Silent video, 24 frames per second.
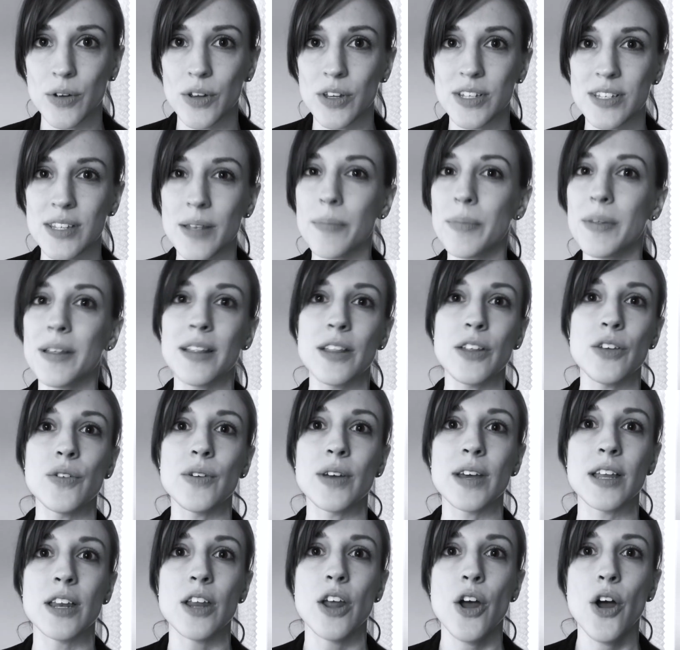something that you
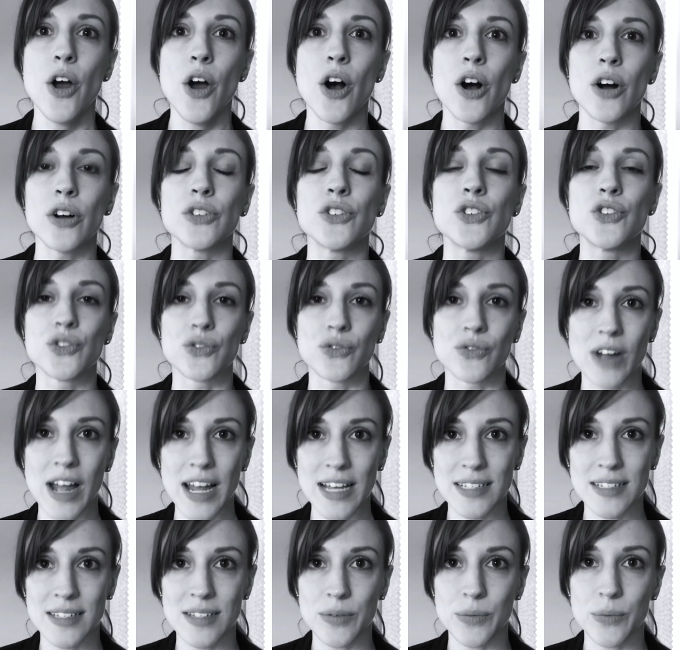can
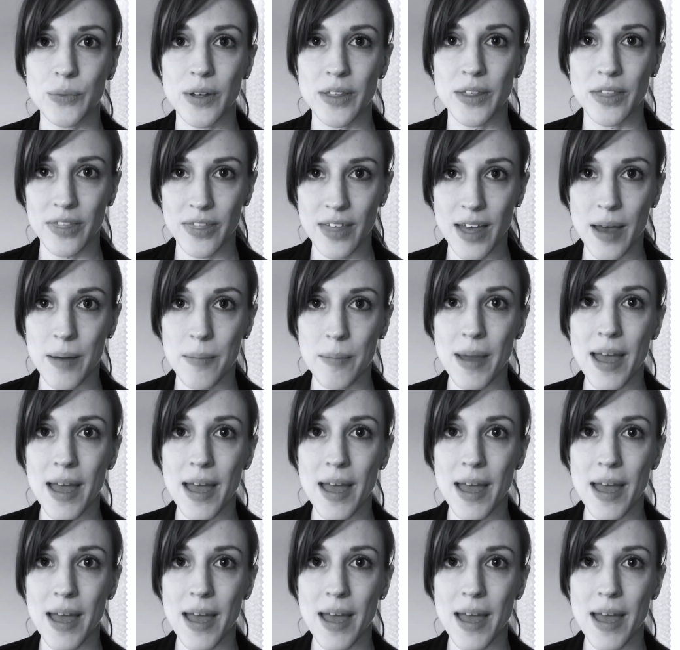address with them,